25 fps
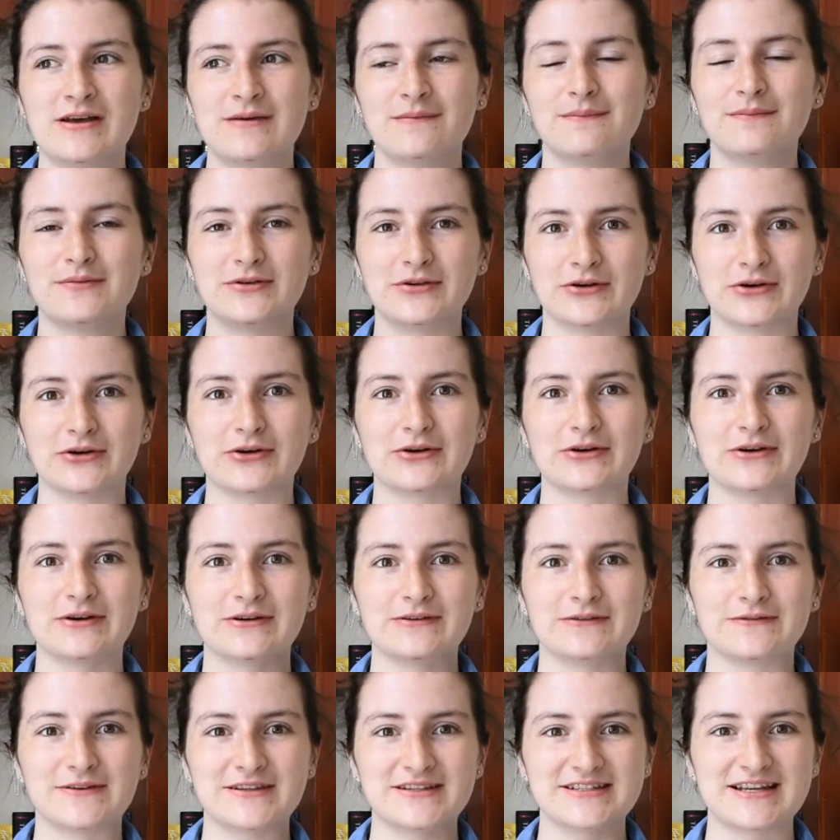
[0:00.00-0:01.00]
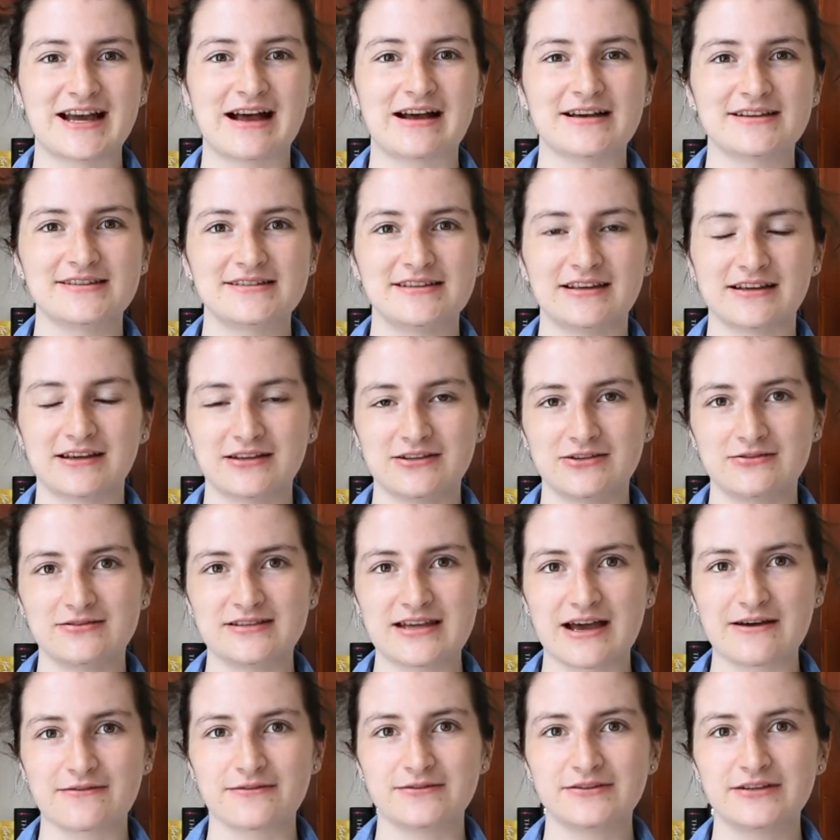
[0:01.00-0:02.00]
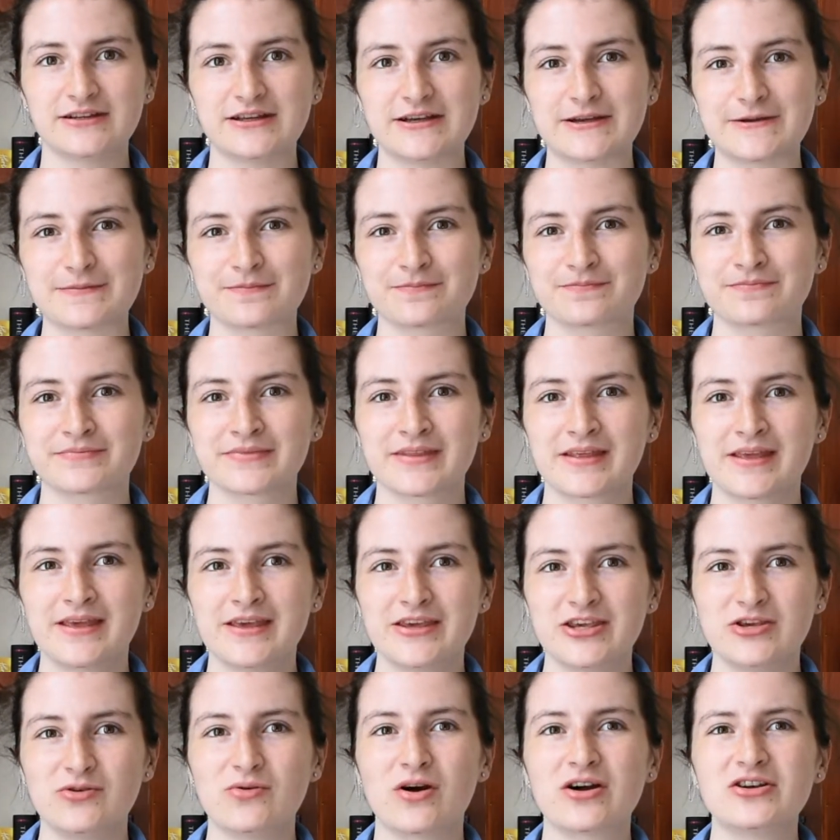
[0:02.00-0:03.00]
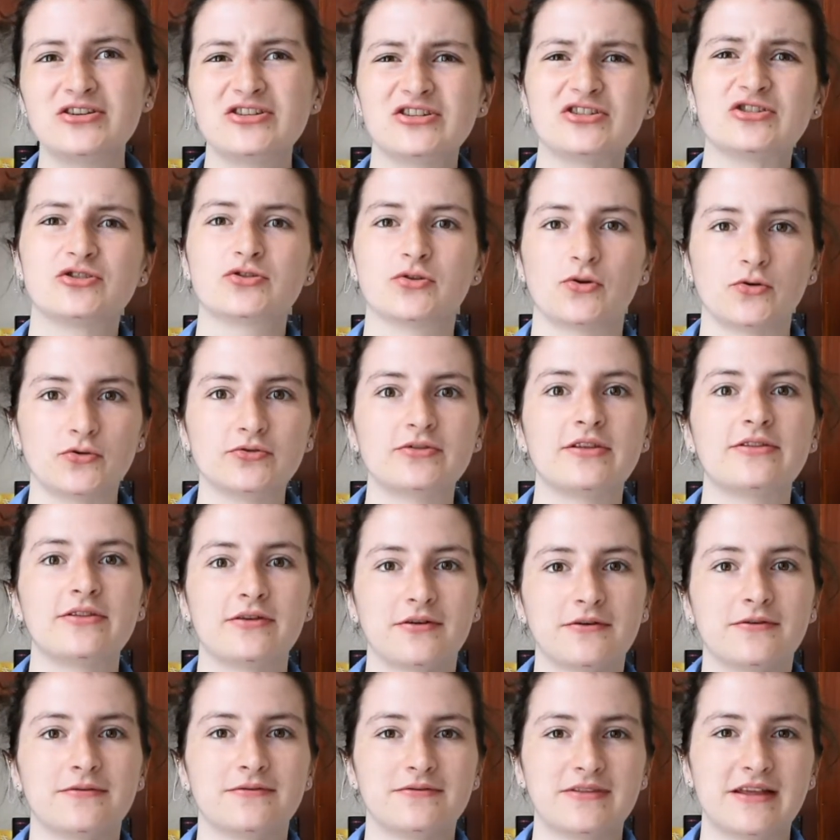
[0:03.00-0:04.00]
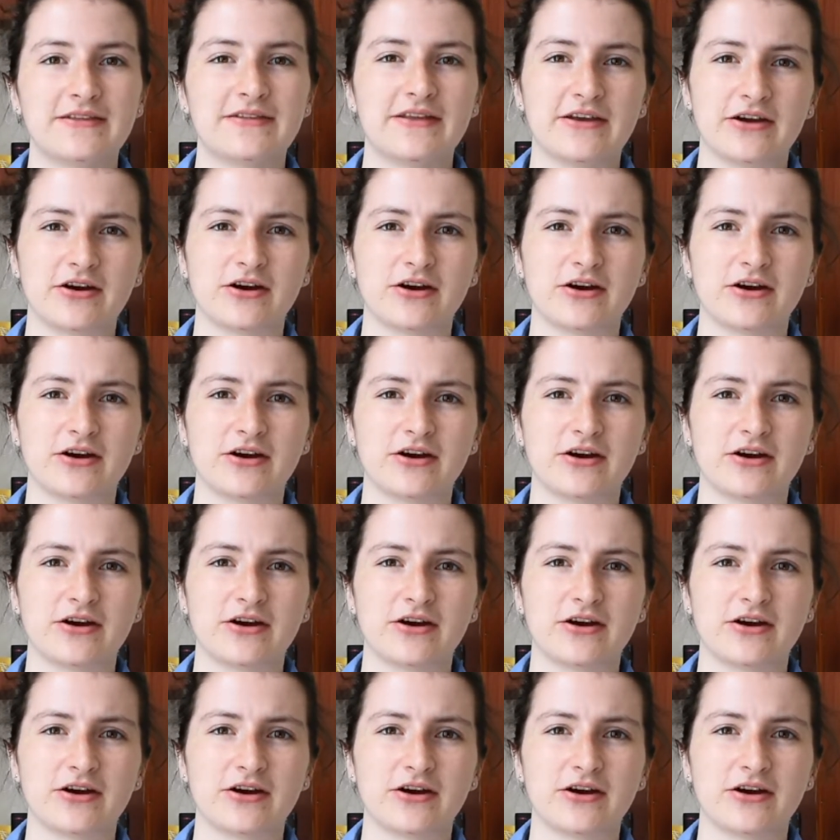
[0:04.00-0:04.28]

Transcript: pure and fantastic, and you aren't just told that they